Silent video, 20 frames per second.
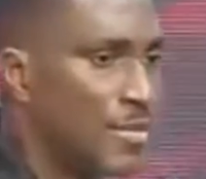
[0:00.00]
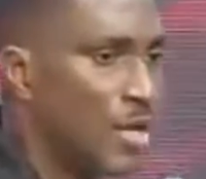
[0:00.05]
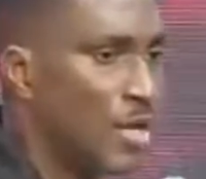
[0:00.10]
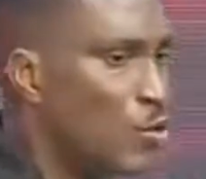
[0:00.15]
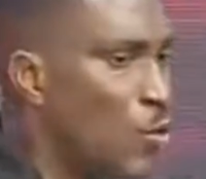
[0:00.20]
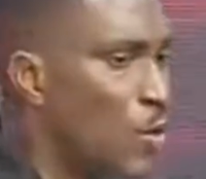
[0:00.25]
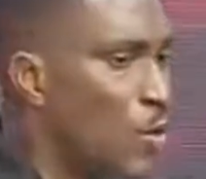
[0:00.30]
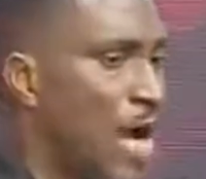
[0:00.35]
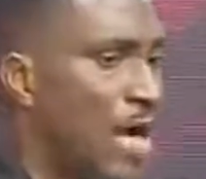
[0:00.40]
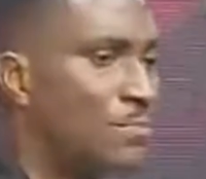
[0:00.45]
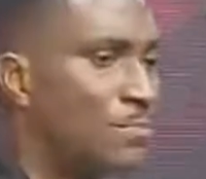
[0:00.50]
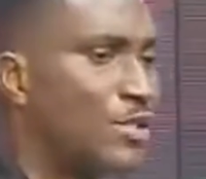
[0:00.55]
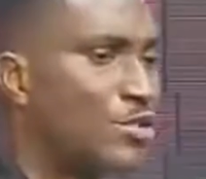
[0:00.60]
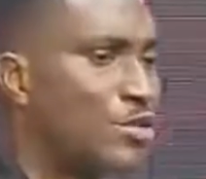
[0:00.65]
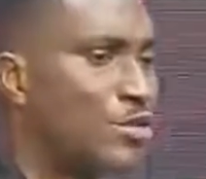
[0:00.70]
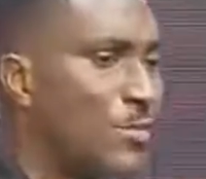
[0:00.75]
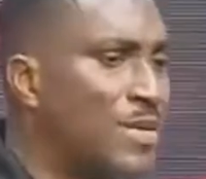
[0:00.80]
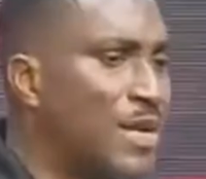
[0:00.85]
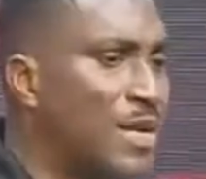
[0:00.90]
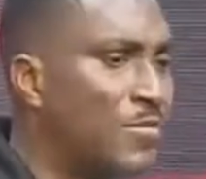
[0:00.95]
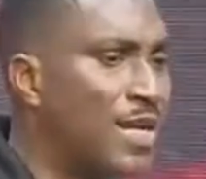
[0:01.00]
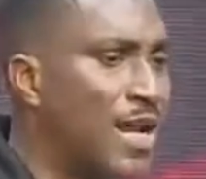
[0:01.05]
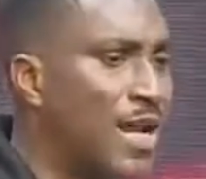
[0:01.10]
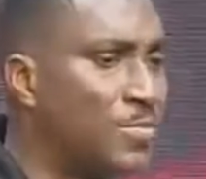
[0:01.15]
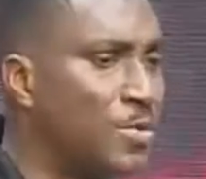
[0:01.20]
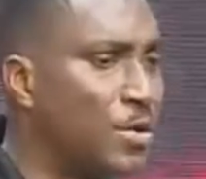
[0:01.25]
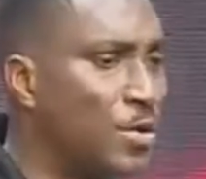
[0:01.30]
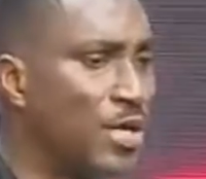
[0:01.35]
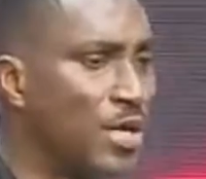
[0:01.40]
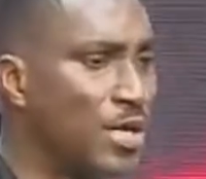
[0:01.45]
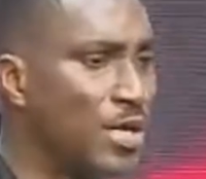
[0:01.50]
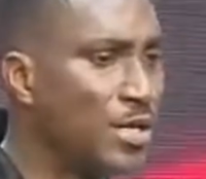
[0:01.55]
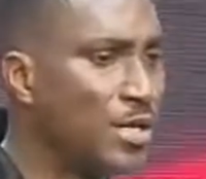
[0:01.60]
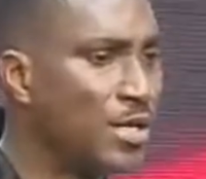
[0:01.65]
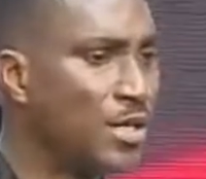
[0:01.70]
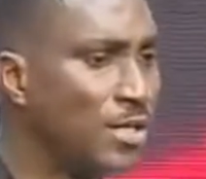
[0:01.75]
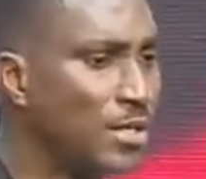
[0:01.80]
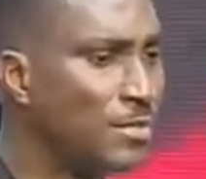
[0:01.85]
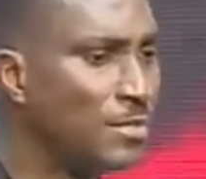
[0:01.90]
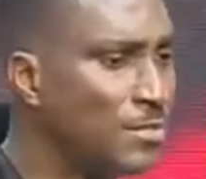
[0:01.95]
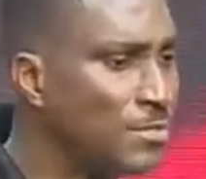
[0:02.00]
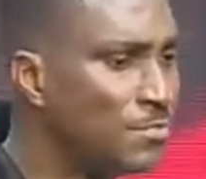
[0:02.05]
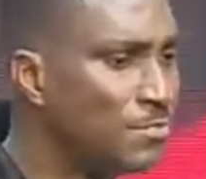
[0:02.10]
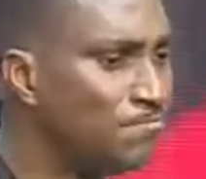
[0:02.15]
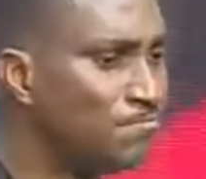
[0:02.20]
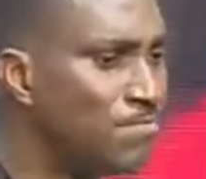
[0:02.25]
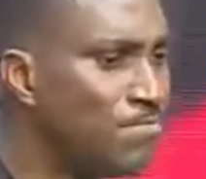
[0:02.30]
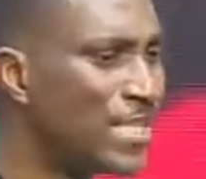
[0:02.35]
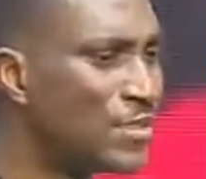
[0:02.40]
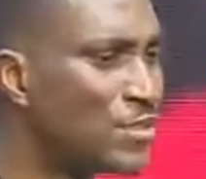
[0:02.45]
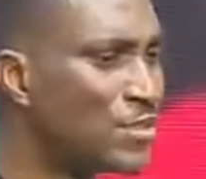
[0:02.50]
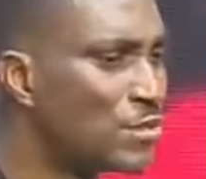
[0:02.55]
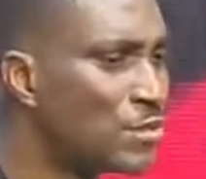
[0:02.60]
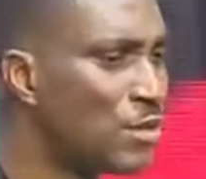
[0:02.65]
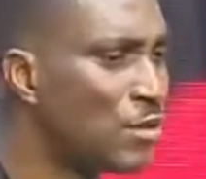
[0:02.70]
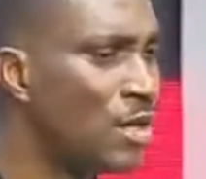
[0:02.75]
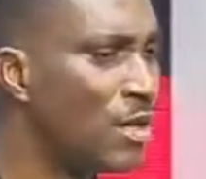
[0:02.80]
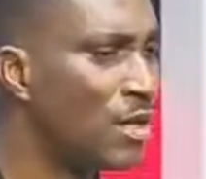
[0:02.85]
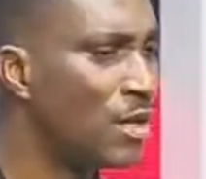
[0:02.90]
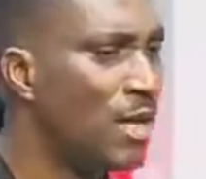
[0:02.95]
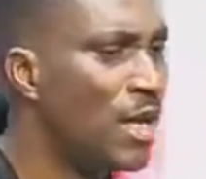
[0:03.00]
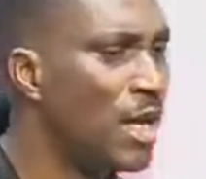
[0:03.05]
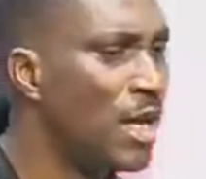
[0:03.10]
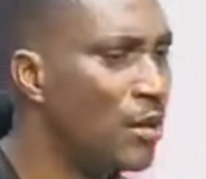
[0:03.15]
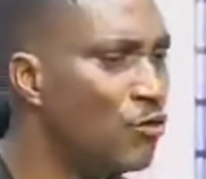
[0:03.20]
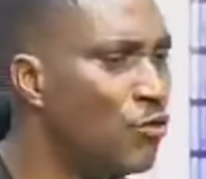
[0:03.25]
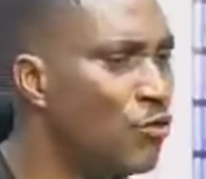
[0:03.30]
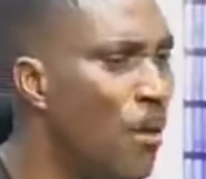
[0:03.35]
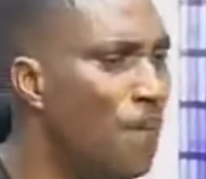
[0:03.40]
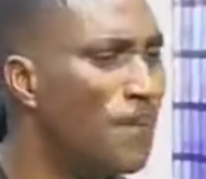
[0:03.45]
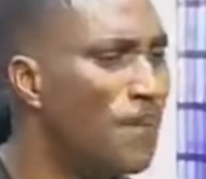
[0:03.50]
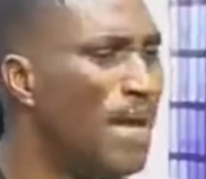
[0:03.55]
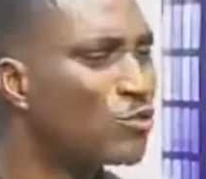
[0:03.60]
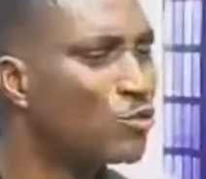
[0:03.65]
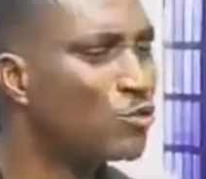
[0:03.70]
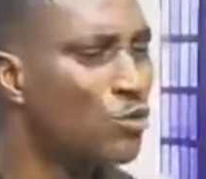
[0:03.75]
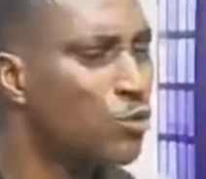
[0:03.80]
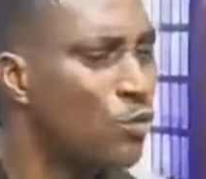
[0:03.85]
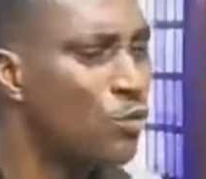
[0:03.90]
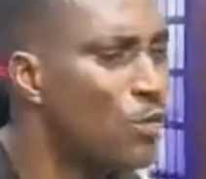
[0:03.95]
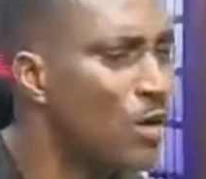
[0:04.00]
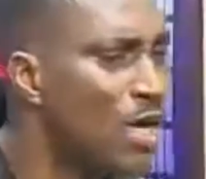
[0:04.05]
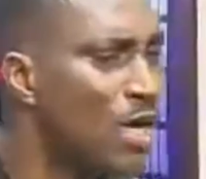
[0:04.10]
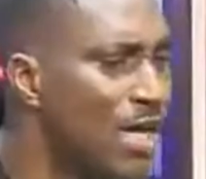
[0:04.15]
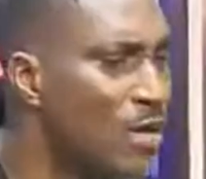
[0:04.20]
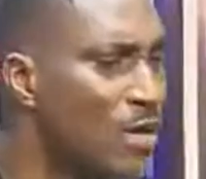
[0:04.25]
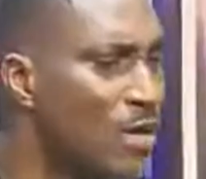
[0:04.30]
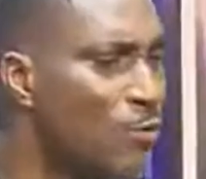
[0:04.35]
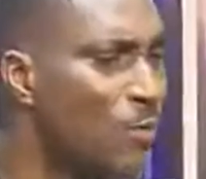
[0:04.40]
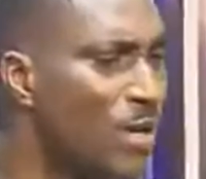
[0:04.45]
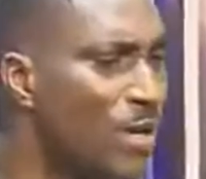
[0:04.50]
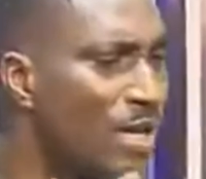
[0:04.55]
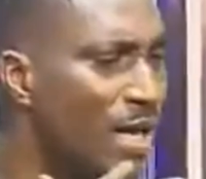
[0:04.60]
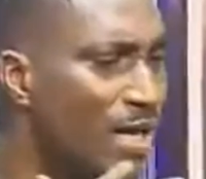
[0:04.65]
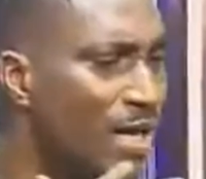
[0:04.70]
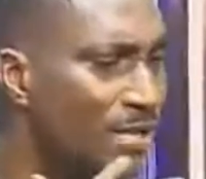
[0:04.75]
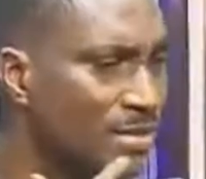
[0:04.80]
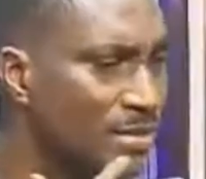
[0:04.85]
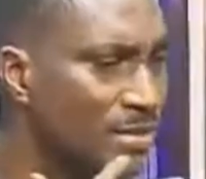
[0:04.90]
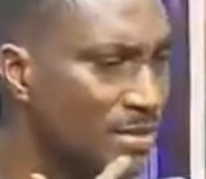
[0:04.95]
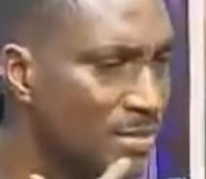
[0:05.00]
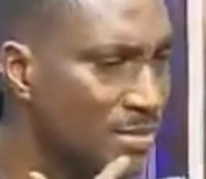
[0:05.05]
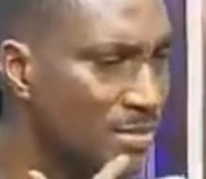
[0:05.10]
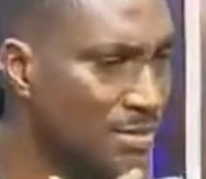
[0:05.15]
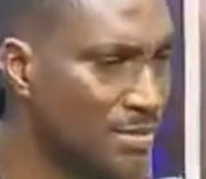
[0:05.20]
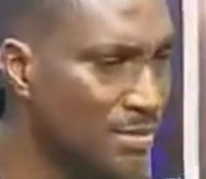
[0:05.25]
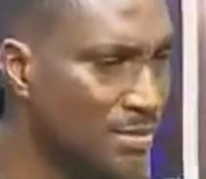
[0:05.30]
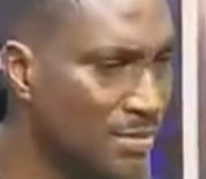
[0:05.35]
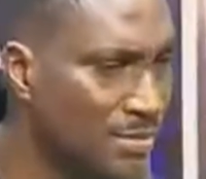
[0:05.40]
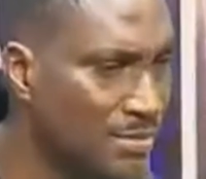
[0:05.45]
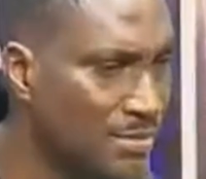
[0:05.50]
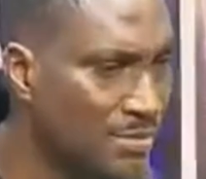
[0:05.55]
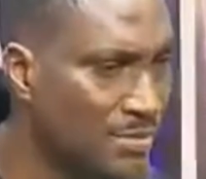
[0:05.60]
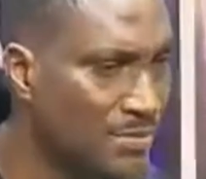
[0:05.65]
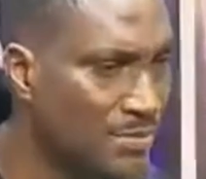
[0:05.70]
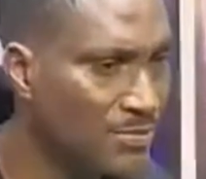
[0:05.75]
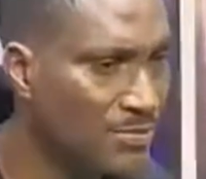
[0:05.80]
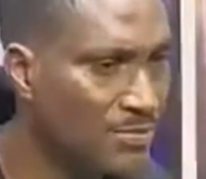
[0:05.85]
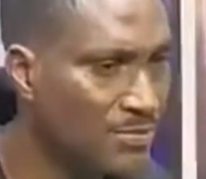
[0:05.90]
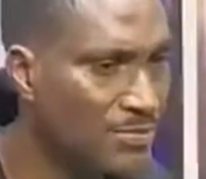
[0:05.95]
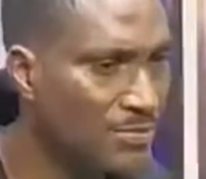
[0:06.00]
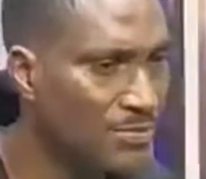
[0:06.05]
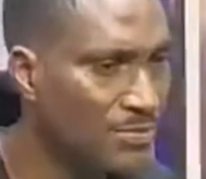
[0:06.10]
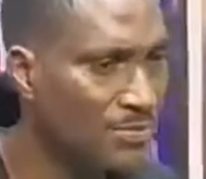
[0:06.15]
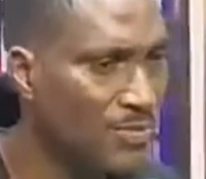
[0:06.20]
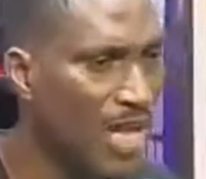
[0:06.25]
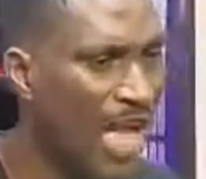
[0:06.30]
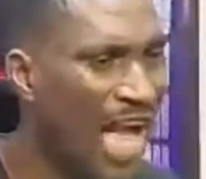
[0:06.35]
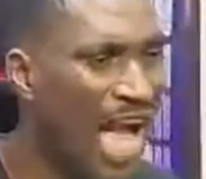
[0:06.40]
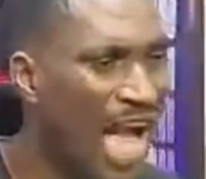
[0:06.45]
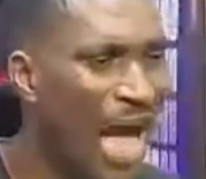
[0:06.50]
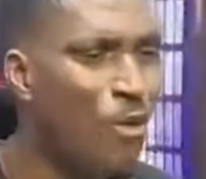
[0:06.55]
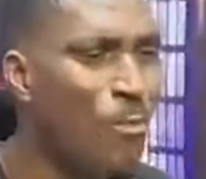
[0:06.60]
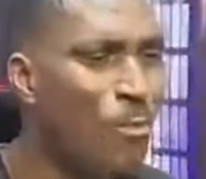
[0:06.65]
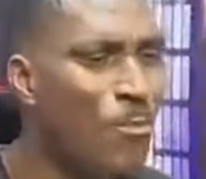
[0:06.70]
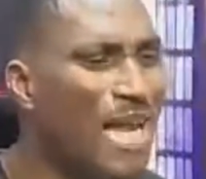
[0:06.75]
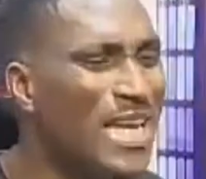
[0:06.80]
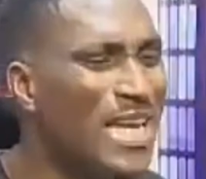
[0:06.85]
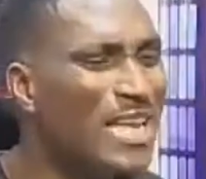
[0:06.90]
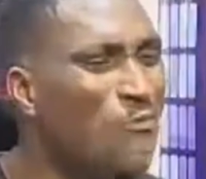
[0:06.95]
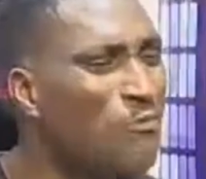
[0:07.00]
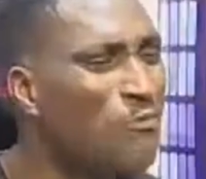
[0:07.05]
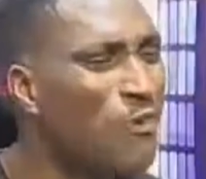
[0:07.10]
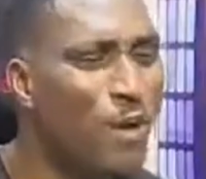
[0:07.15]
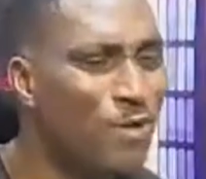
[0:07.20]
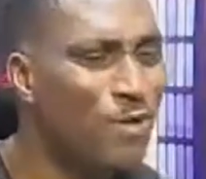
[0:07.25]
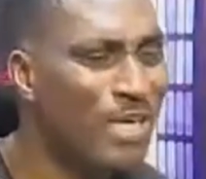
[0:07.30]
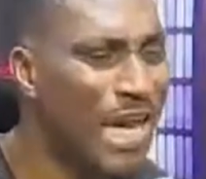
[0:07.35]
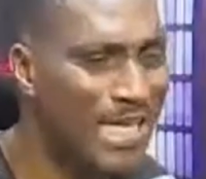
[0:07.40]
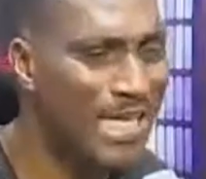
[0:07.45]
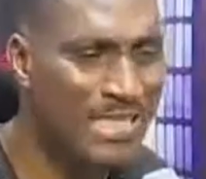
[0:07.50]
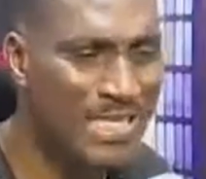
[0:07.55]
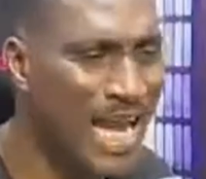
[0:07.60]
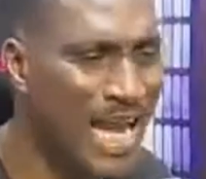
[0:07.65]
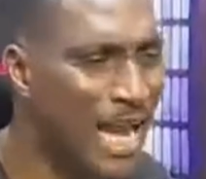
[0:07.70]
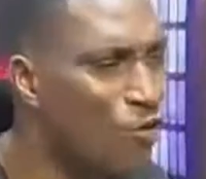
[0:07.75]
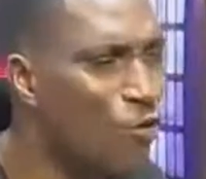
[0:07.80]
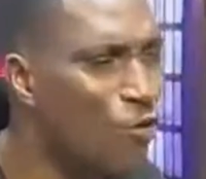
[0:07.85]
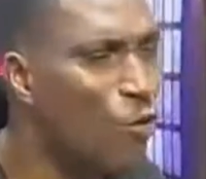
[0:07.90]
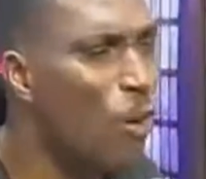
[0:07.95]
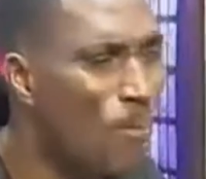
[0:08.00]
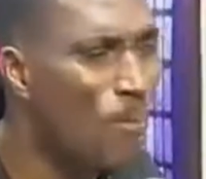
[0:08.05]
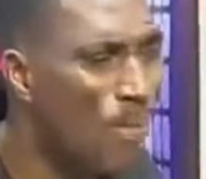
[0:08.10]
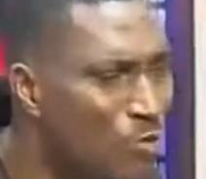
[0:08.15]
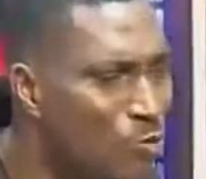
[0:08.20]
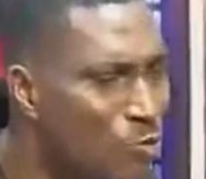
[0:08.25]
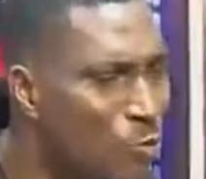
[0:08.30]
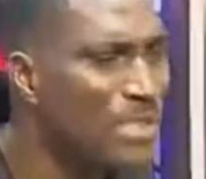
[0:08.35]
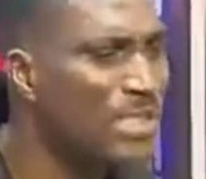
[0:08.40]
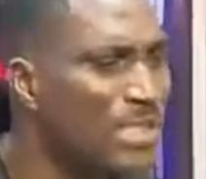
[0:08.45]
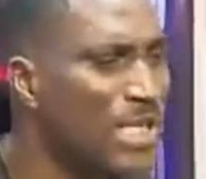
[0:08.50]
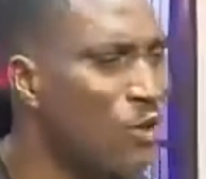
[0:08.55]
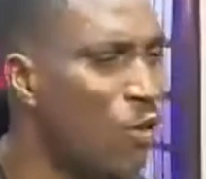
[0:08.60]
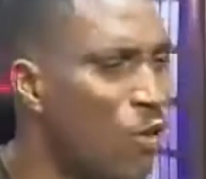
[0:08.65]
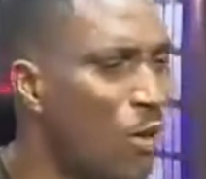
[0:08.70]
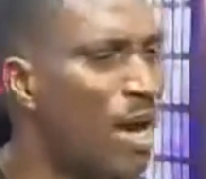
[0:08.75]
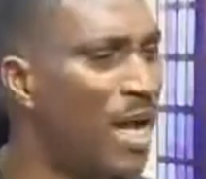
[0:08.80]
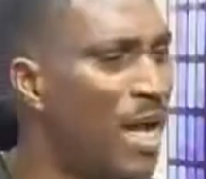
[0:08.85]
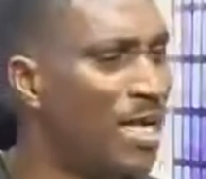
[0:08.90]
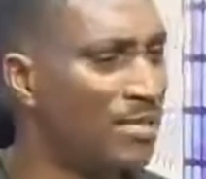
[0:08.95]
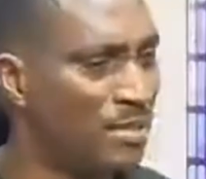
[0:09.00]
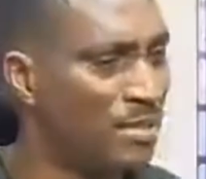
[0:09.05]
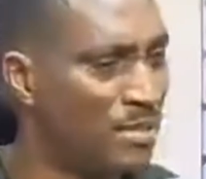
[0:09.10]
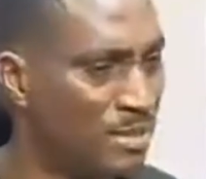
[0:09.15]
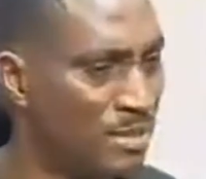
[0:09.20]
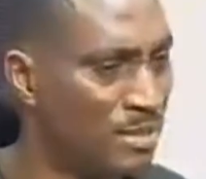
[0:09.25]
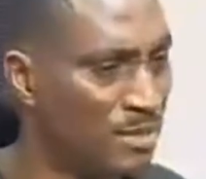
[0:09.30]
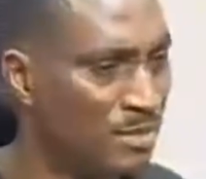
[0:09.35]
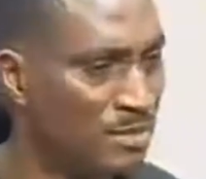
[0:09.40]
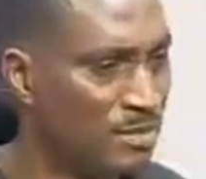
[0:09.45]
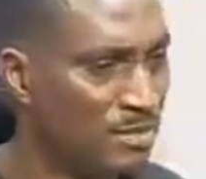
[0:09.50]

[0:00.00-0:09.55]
Look at Bishop David Ibiyeomie, pastor, number two in Winners. How many founders can command what he commands?